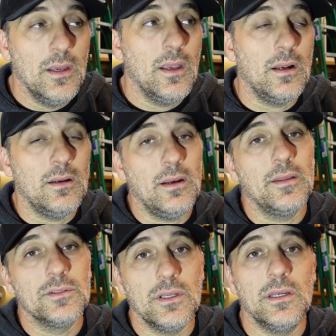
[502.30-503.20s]
And a lot of
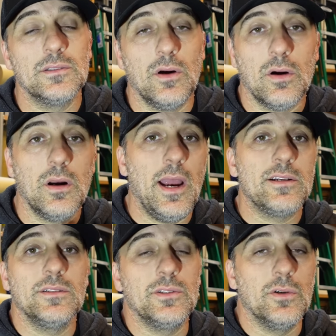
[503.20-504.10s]
those things are
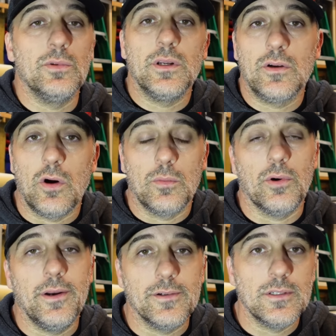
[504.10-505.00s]
actually still running
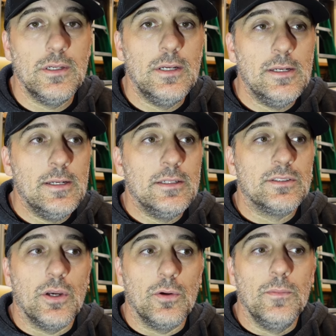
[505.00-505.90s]
carburetors.
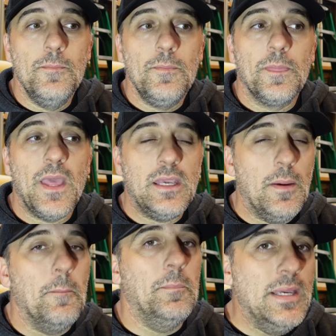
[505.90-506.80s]
So they
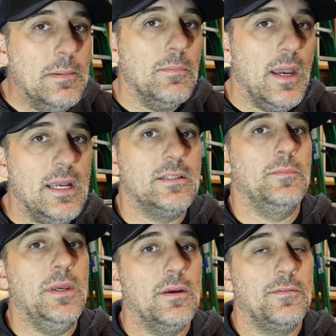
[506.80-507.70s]
can be made to
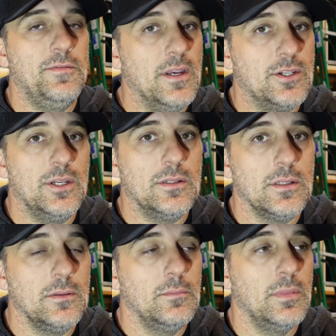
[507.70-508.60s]
be
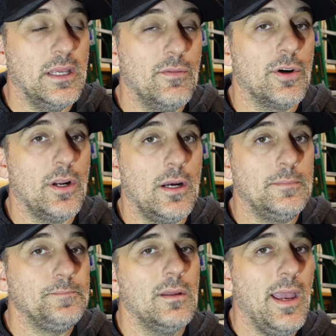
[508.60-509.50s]
efficient, believe it or not.
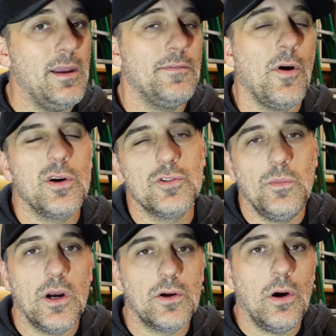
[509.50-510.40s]
The AFRs on
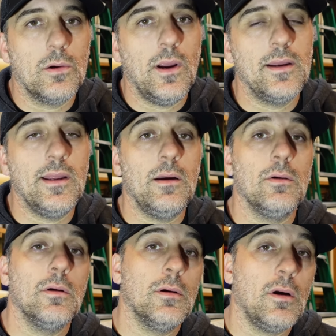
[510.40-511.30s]
my car right
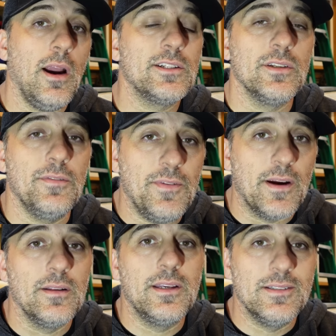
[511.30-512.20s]
now are actually
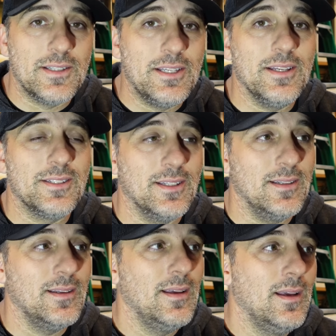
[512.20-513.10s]
fairly consistent.
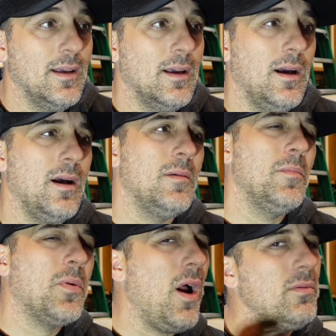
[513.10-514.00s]
Uh,
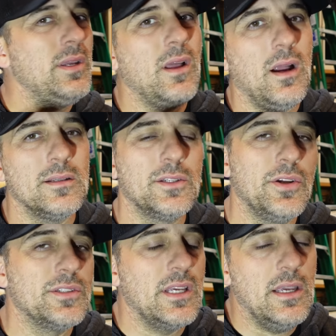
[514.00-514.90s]
probably not as
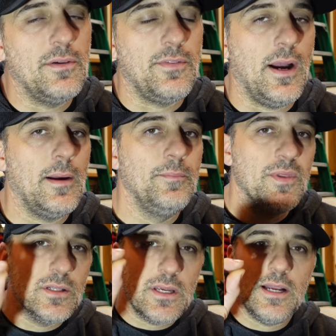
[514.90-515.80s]
good as the EFI.
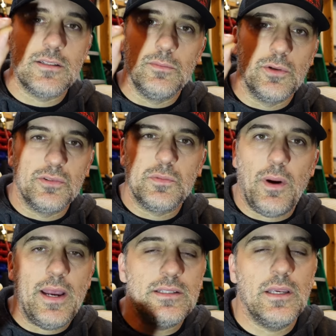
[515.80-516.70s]
It's got some little
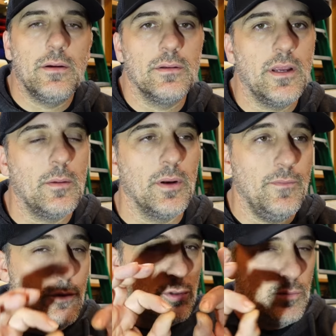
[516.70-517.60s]
spikes here and there, but
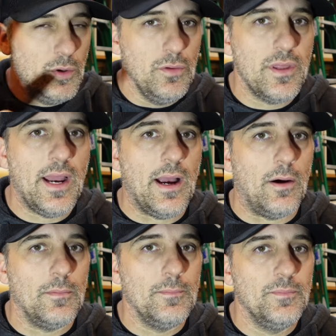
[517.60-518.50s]
if you smooth it
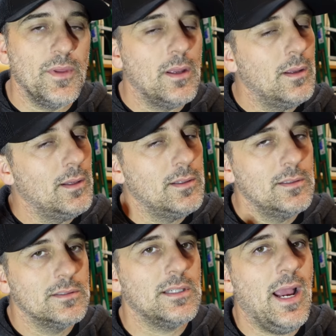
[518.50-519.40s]
out,
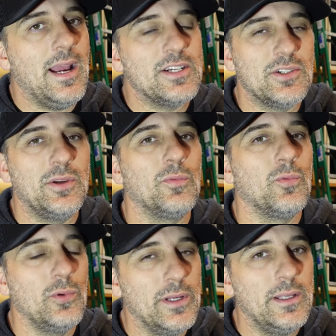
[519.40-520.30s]
it's actually
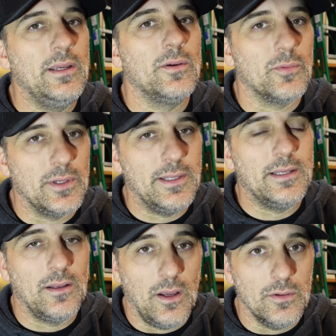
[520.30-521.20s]
really, really
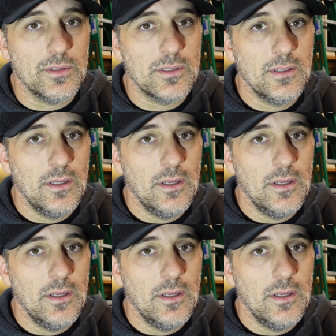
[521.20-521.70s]
close.